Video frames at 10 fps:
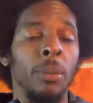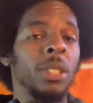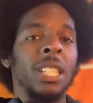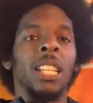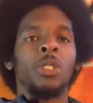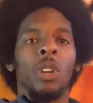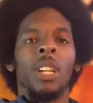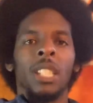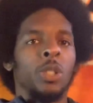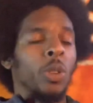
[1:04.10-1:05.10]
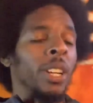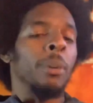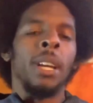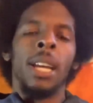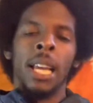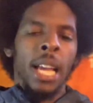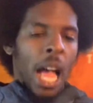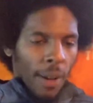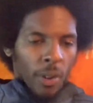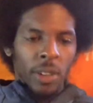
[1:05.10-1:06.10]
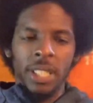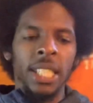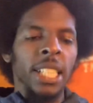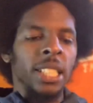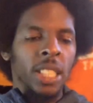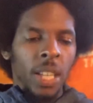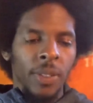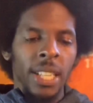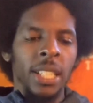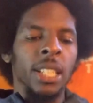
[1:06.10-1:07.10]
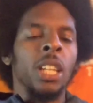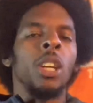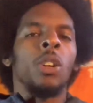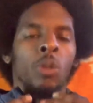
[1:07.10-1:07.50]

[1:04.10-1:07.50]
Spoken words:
him, since I started listening to him, I've only seen his stuff getting